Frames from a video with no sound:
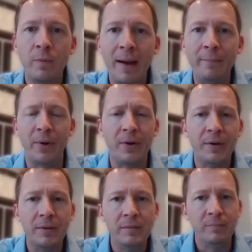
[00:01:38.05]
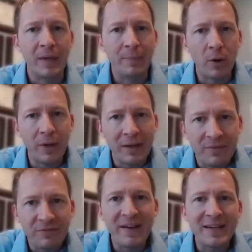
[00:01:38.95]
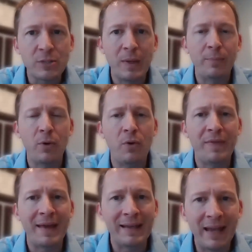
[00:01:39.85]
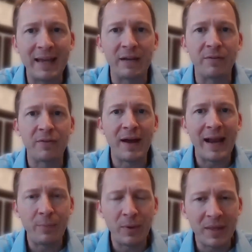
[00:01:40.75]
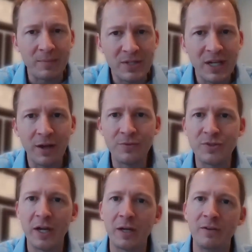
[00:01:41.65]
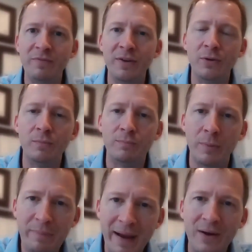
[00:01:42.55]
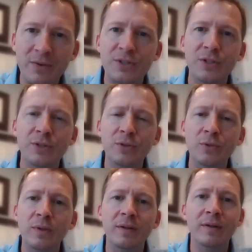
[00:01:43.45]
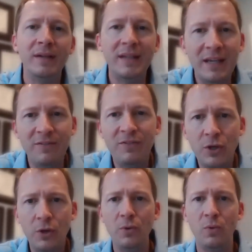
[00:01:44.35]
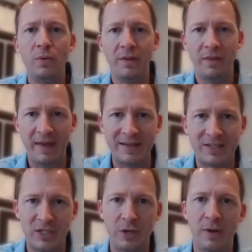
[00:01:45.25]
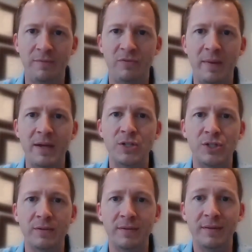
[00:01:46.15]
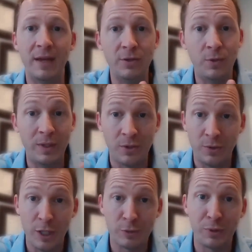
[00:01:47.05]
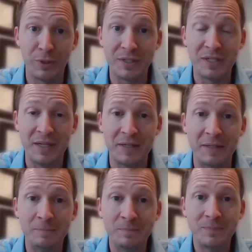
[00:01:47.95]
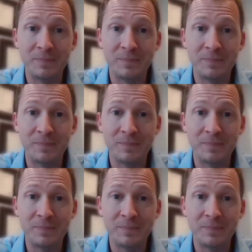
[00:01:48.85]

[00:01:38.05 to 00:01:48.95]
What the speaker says: Remember, people only confess to people who they like. And if they're not happy with themselves, they're not going to feel prepared to give you that secret information that you so desperately seek.